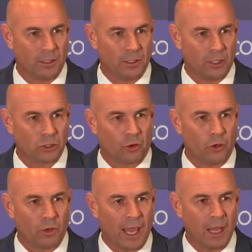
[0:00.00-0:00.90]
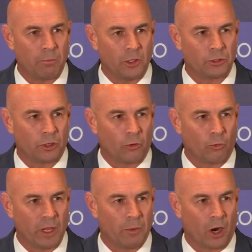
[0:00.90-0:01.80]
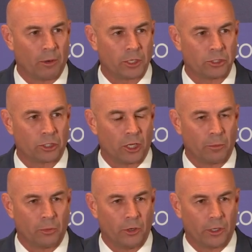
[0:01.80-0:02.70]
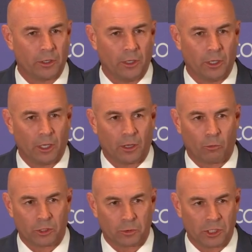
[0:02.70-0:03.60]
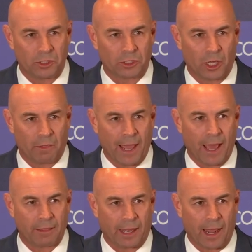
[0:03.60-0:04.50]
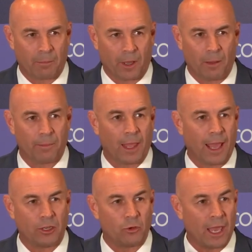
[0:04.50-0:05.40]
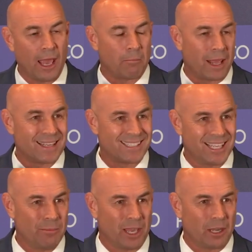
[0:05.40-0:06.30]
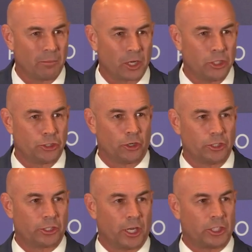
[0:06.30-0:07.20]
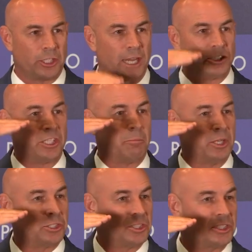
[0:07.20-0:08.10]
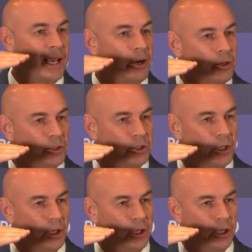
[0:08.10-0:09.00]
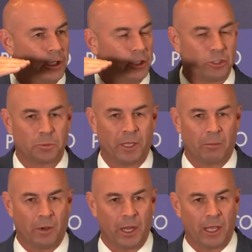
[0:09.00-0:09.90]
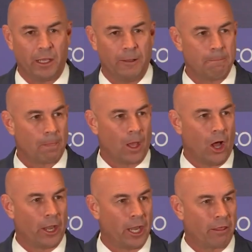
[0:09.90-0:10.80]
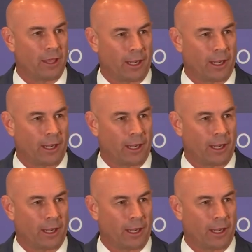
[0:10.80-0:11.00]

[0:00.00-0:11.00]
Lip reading: So if you can't build your own rebar because you're going to put restrictions on that amp up, and you can't make cement because you're going to change the emission standards, then you're spending money on nothing.